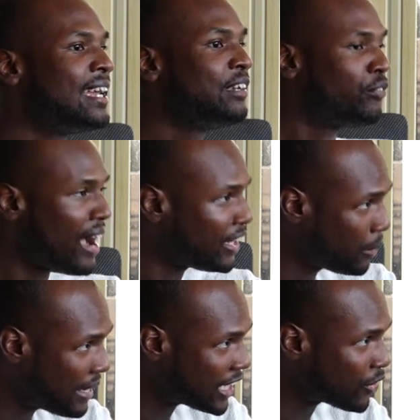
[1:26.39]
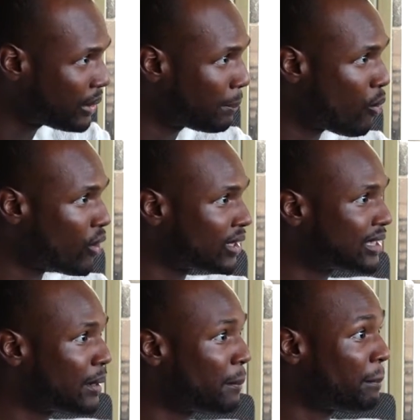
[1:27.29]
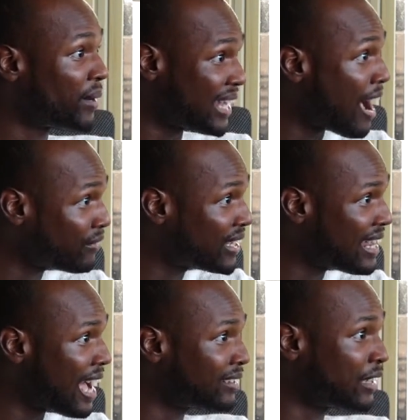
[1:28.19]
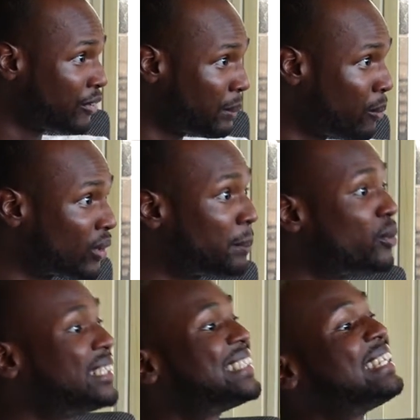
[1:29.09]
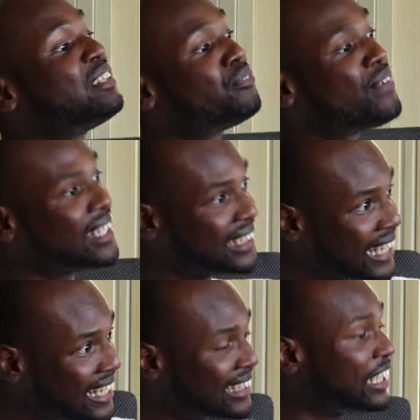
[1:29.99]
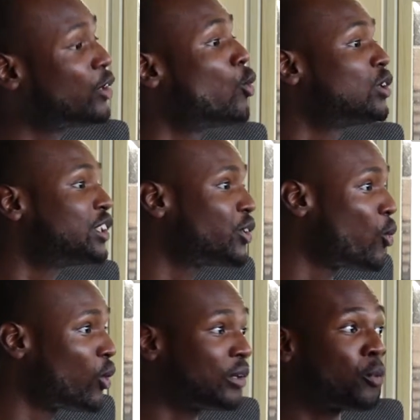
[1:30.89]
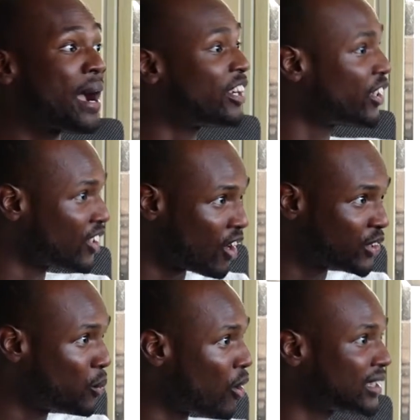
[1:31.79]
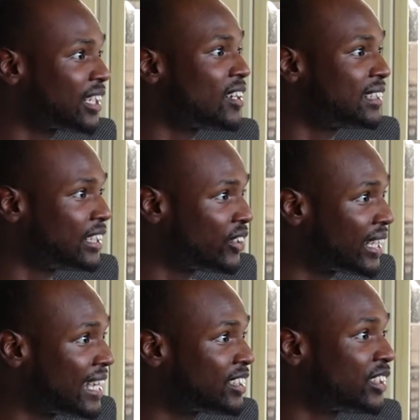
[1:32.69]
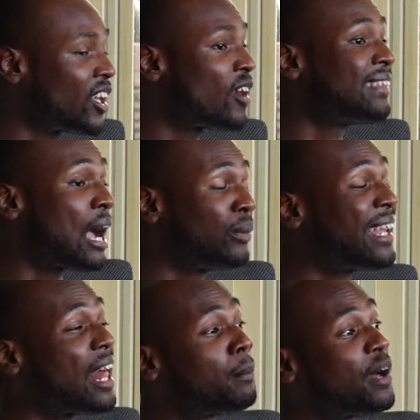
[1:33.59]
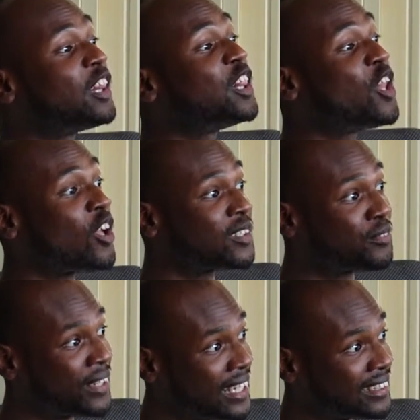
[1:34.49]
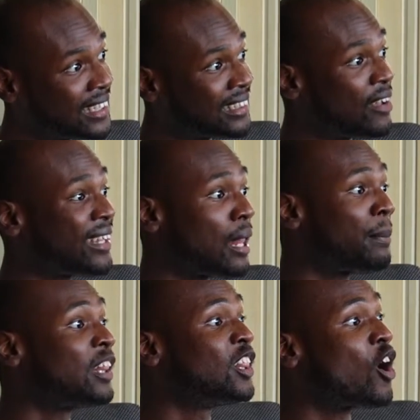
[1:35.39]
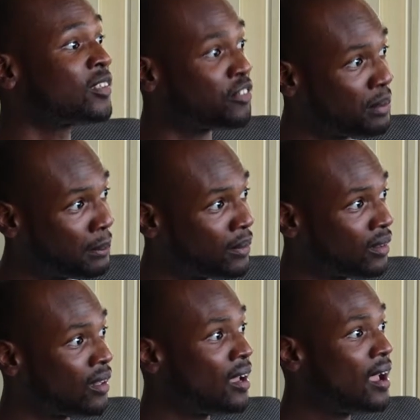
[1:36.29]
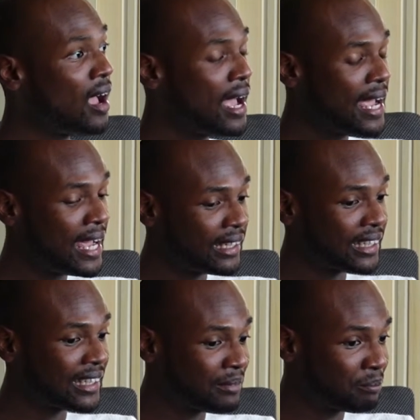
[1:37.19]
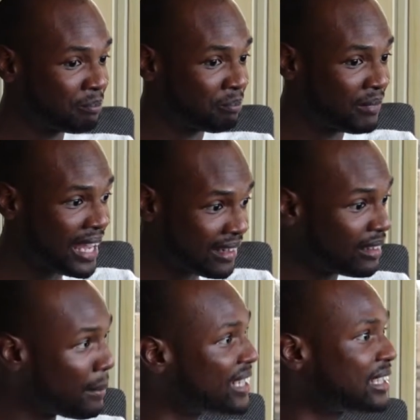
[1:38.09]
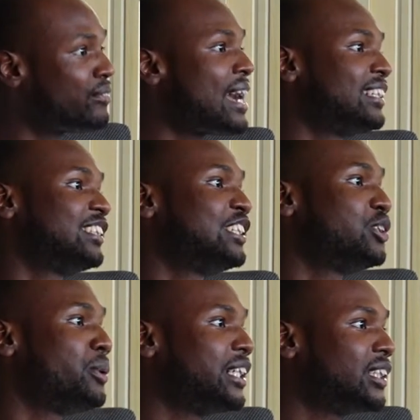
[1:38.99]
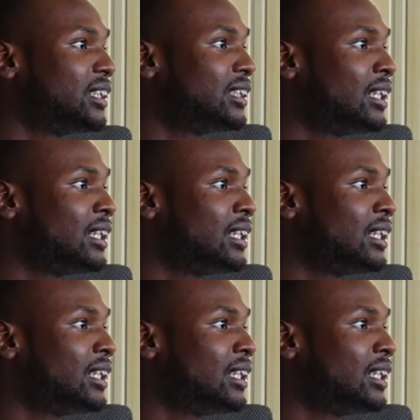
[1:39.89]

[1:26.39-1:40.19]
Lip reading: fine, you make a report, but after that report the police then investigates and it goes to court whether or not you want to continue the case or not, that would help a lot of cases, that would help a lot of people in domestic violence situations.